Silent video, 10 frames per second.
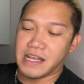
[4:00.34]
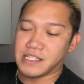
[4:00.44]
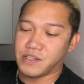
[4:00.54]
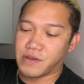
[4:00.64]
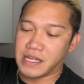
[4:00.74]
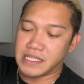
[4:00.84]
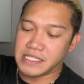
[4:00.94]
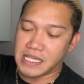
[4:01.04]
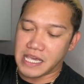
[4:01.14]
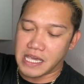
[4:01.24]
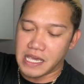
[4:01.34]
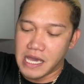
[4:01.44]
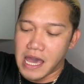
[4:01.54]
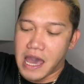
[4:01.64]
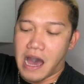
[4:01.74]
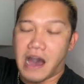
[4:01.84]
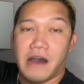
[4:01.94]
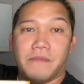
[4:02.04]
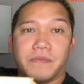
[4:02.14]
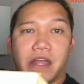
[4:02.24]
as you can see,
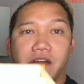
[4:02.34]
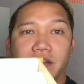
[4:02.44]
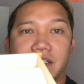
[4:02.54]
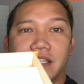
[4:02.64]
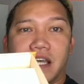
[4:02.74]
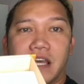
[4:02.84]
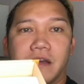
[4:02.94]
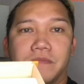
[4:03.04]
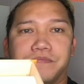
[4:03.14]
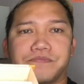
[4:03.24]
there's the